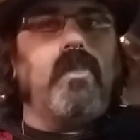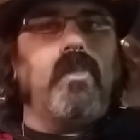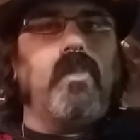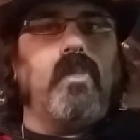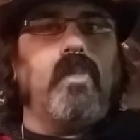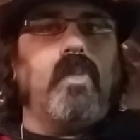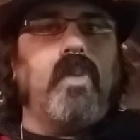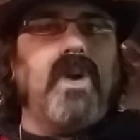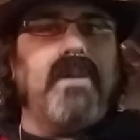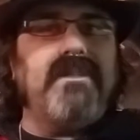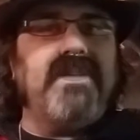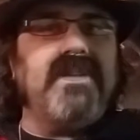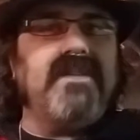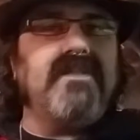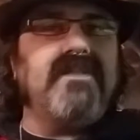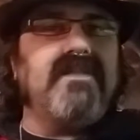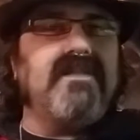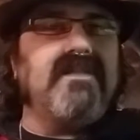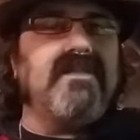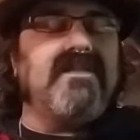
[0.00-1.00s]

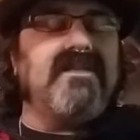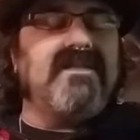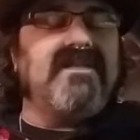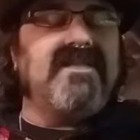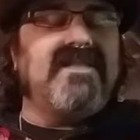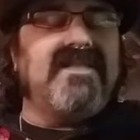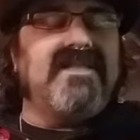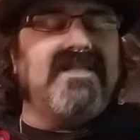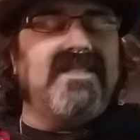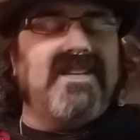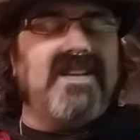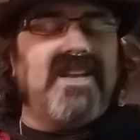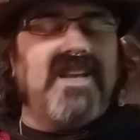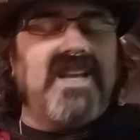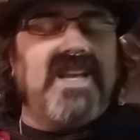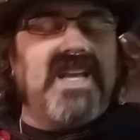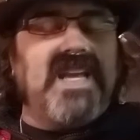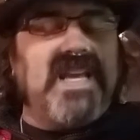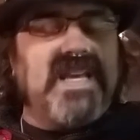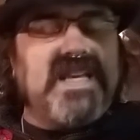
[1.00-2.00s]
Women,
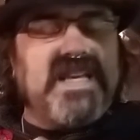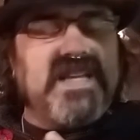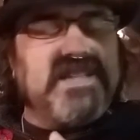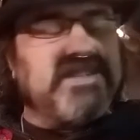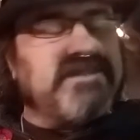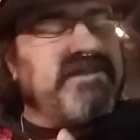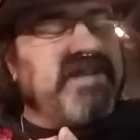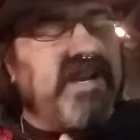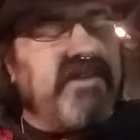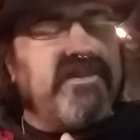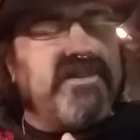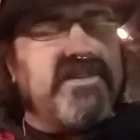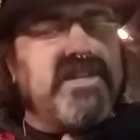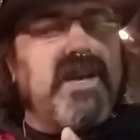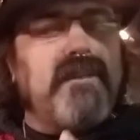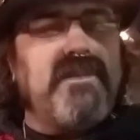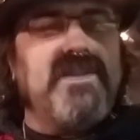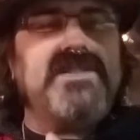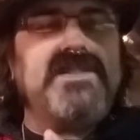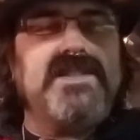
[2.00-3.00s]
it gets me every
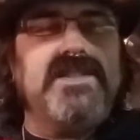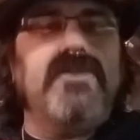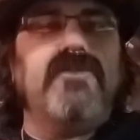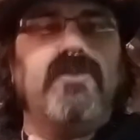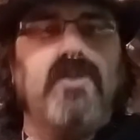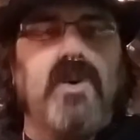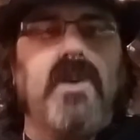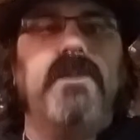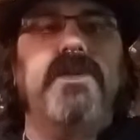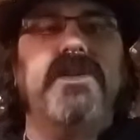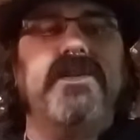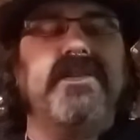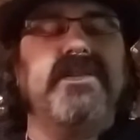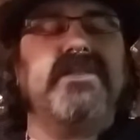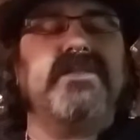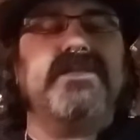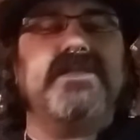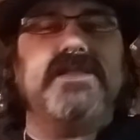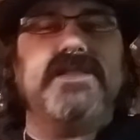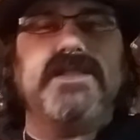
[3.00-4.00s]
time I see a woman
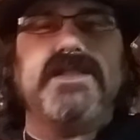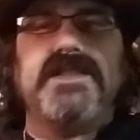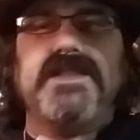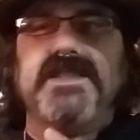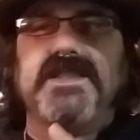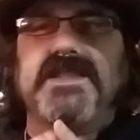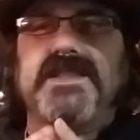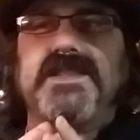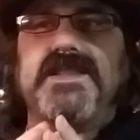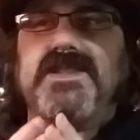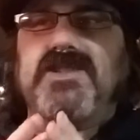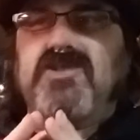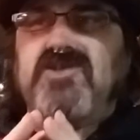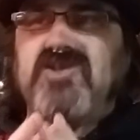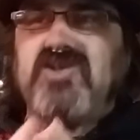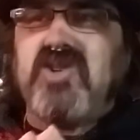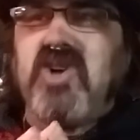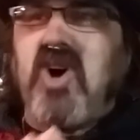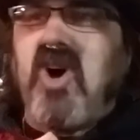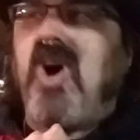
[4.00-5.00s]
just
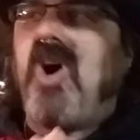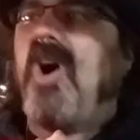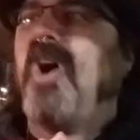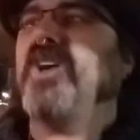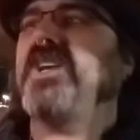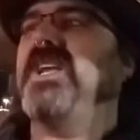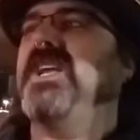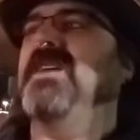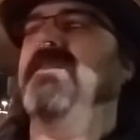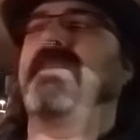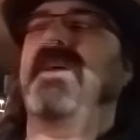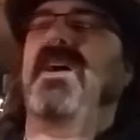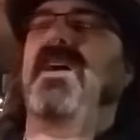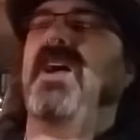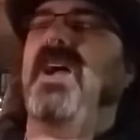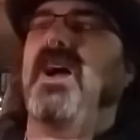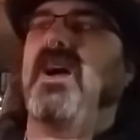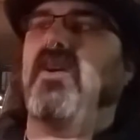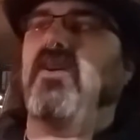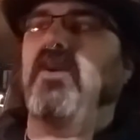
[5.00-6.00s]
talking
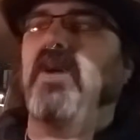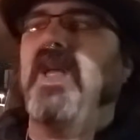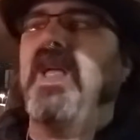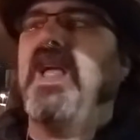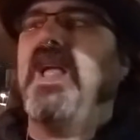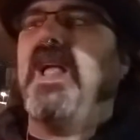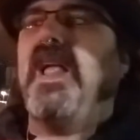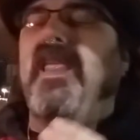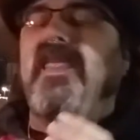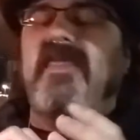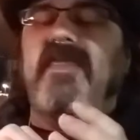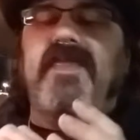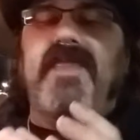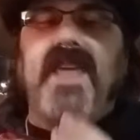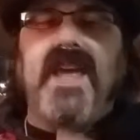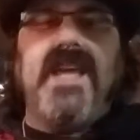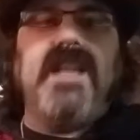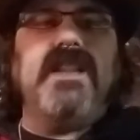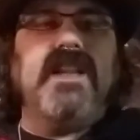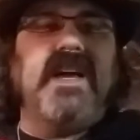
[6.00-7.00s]
about how
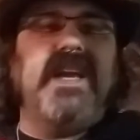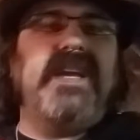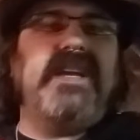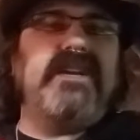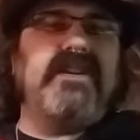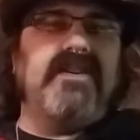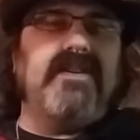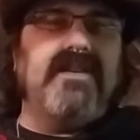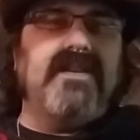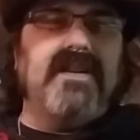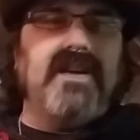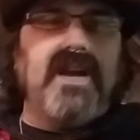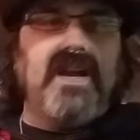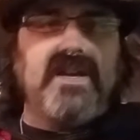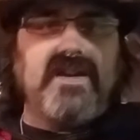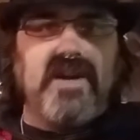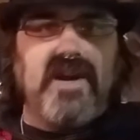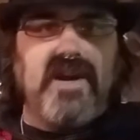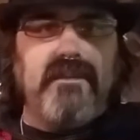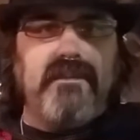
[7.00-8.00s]
they like
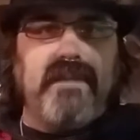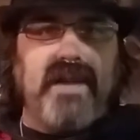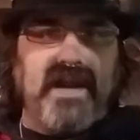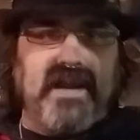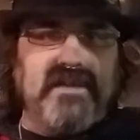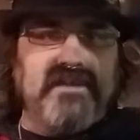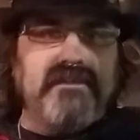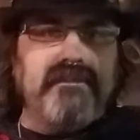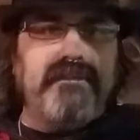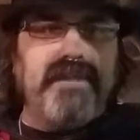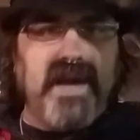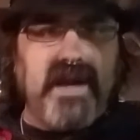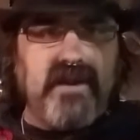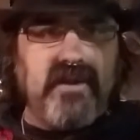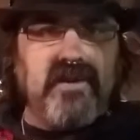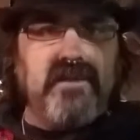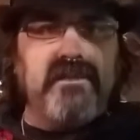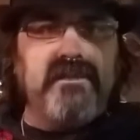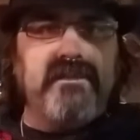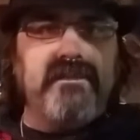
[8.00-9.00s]
a cut man
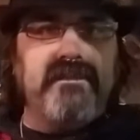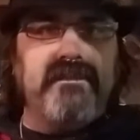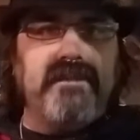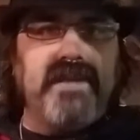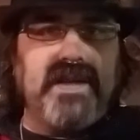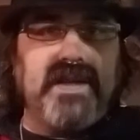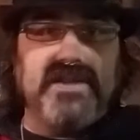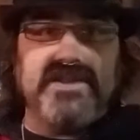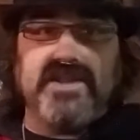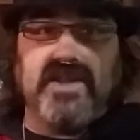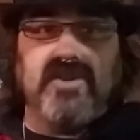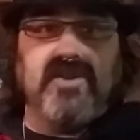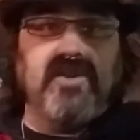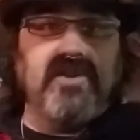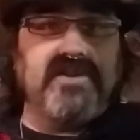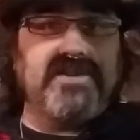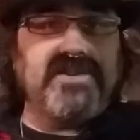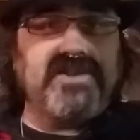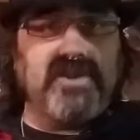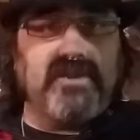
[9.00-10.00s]
better because it
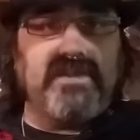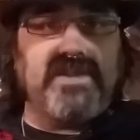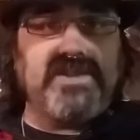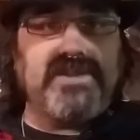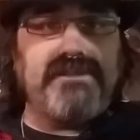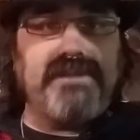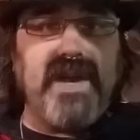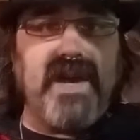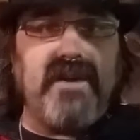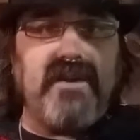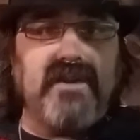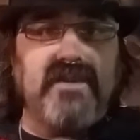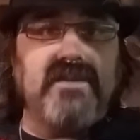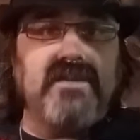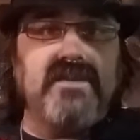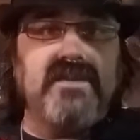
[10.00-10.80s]
looks so much better.